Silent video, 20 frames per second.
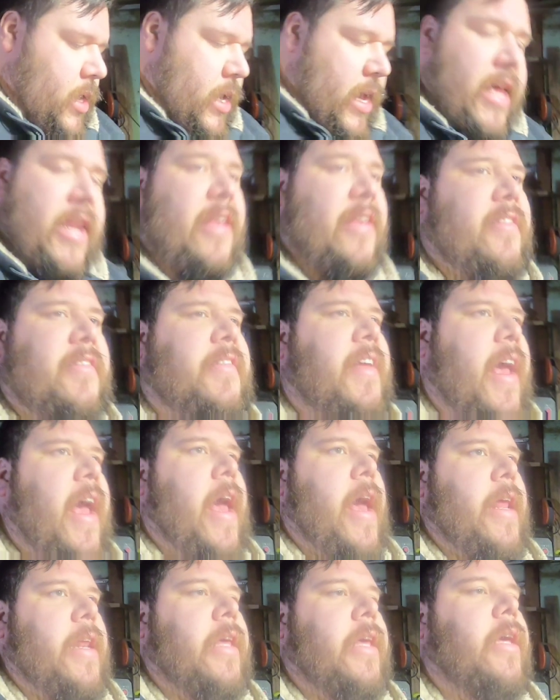It is
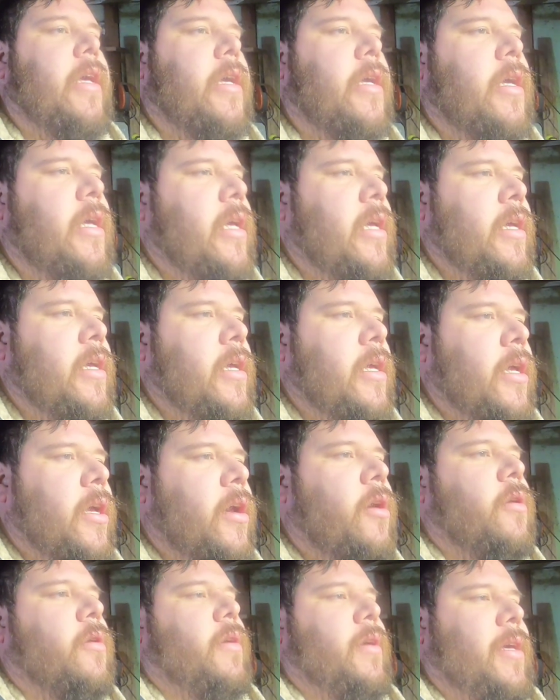dead.
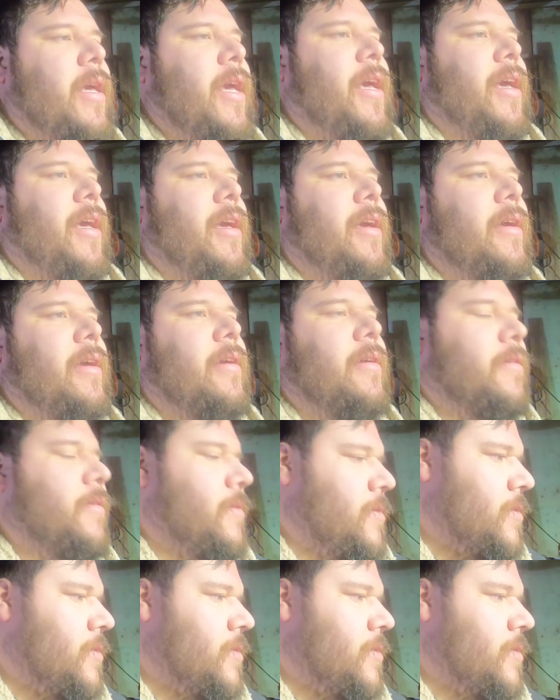Okay.